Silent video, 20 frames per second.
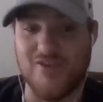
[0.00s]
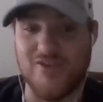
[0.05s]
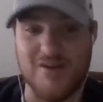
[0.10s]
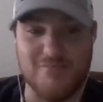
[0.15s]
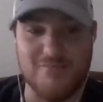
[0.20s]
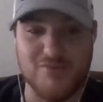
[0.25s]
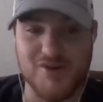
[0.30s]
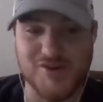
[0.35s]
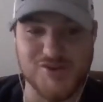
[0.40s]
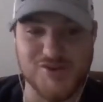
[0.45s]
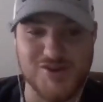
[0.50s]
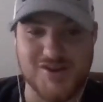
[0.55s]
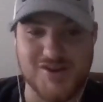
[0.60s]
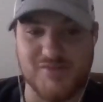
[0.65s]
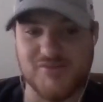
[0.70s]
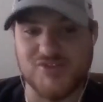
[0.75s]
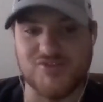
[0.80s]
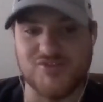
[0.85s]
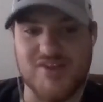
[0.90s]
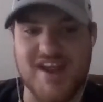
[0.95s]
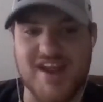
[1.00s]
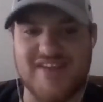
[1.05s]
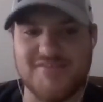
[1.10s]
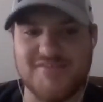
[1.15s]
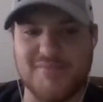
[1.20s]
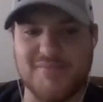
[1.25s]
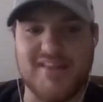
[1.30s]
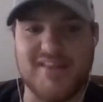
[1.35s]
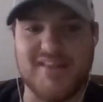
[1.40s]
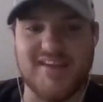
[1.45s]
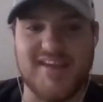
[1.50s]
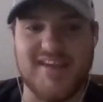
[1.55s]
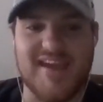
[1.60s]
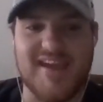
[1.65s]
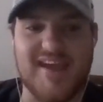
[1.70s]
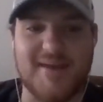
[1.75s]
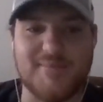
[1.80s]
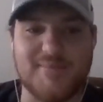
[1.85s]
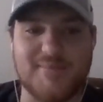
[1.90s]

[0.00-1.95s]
I'm pretty sure he was drafted by the Caps.